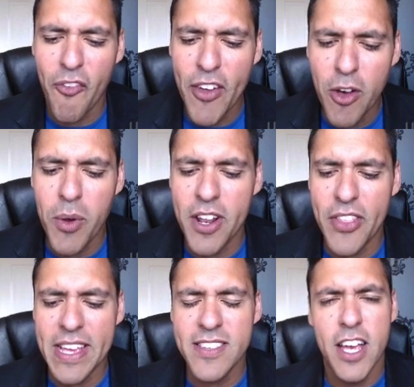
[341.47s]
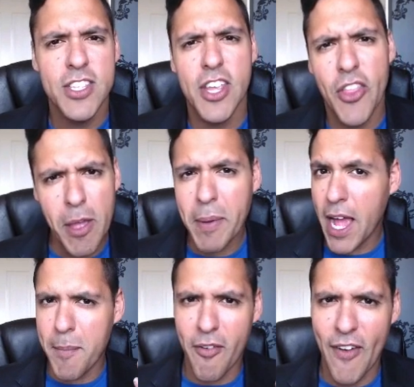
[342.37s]
feel one of these so that they
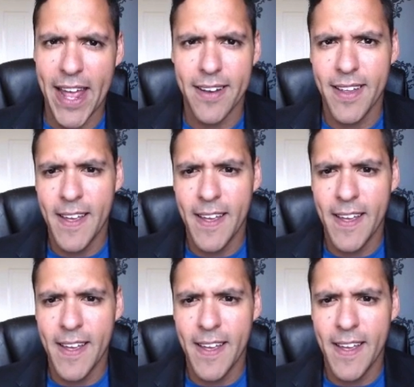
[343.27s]
become a fan.